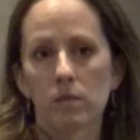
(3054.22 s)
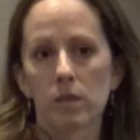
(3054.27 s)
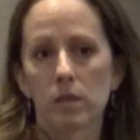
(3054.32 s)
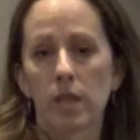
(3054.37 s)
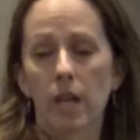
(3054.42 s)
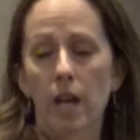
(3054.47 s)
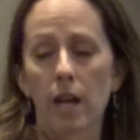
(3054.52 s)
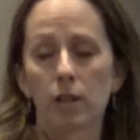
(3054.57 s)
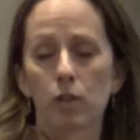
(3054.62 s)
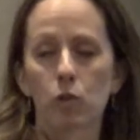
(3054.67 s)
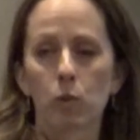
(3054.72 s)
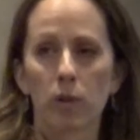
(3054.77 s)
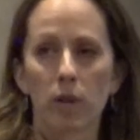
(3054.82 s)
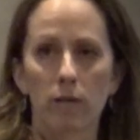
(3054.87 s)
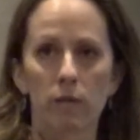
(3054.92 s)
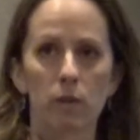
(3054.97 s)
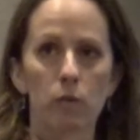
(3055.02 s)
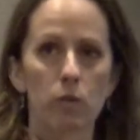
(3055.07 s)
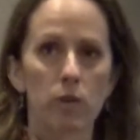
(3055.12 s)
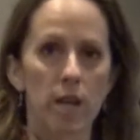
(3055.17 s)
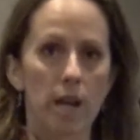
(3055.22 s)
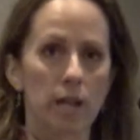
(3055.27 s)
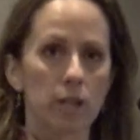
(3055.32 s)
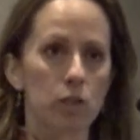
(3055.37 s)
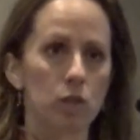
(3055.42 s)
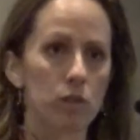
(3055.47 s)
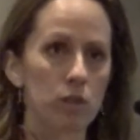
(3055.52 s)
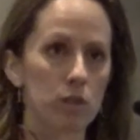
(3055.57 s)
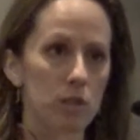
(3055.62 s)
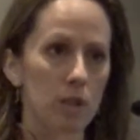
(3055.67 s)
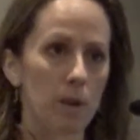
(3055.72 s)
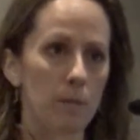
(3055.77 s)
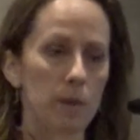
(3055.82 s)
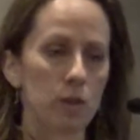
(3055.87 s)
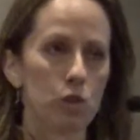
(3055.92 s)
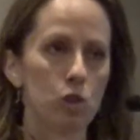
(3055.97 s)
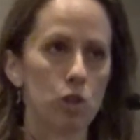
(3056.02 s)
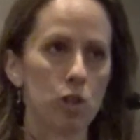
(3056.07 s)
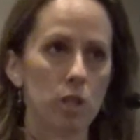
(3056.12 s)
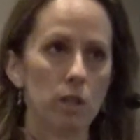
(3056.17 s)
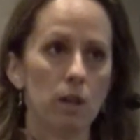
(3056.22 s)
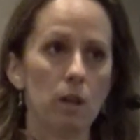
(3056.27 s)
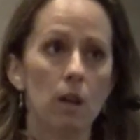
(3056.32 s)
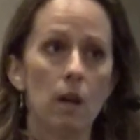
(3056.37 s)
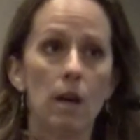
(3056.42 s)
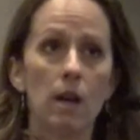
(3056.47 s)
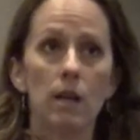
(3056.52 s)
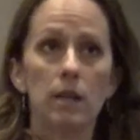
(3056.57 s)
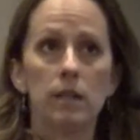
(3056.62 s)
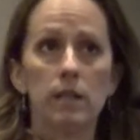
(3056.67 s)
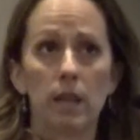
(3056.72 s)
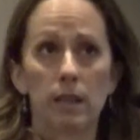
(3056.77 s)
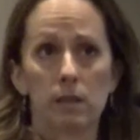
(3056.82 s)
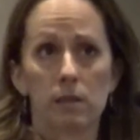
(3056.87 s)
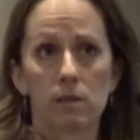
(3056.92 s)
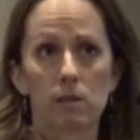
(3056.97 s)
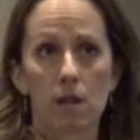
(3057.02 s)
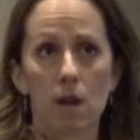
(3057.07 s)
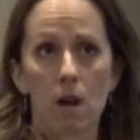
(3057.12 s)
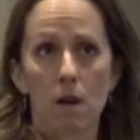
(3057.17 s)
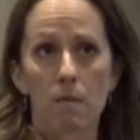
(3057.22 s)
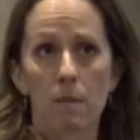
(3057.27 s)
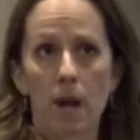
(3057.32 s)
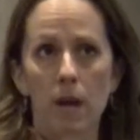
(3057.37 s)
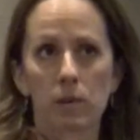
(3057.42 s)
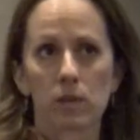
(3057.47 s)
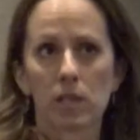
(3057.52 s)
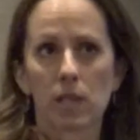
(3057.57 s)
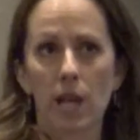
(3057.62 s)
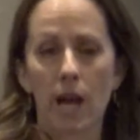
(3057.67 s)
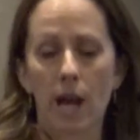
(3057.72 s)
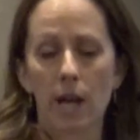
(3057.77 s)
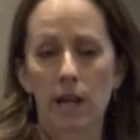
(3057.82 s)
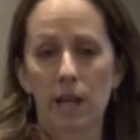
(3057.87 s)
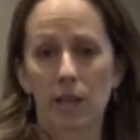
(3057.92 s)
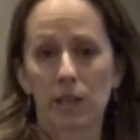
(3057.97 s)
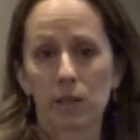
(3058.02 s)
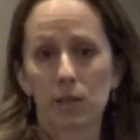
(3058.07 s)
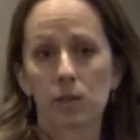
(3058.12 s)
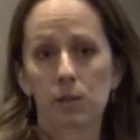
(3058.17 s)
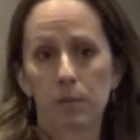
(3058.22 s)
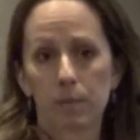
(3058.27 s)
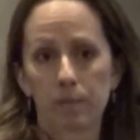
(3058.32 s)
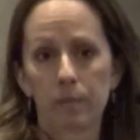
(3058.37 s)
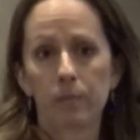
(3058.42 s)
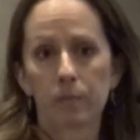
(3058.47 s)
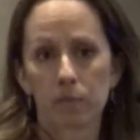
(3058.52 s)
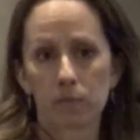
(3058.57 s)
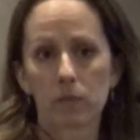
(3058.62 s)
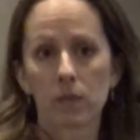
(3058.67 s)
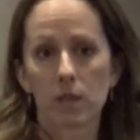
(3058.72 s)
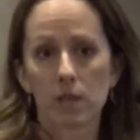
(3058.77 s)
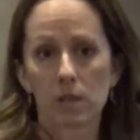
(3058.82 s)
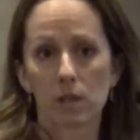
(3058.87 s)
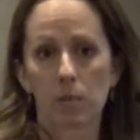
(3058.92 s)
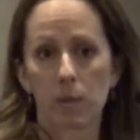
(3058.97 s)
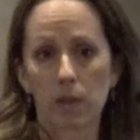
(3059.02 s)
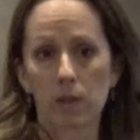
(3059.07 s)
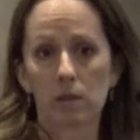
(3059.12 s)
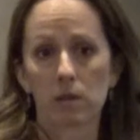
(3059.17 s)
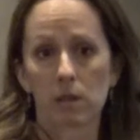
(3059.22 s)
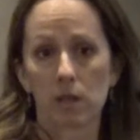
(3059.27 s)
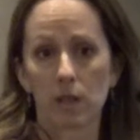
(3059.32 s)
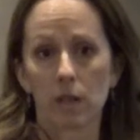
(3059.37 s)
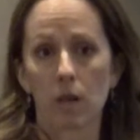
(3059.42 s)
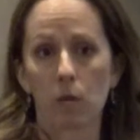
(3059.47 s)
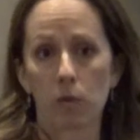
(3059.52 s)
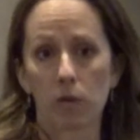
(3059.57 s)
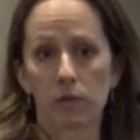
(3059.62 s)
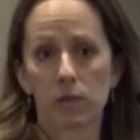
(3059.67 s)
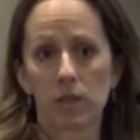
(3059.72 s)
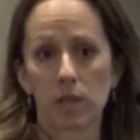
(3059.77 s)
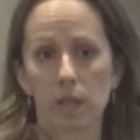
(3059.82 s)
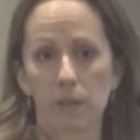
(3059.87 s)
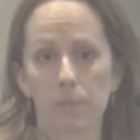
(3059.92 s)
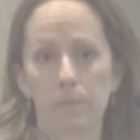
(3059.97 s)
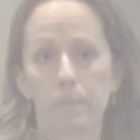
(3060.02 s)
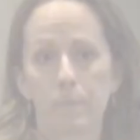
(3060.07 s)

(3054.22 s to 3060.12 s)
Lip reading: Yeah, do we have any reactions to MSG? Yes, I would say headaches is the biggest thing that we've seen.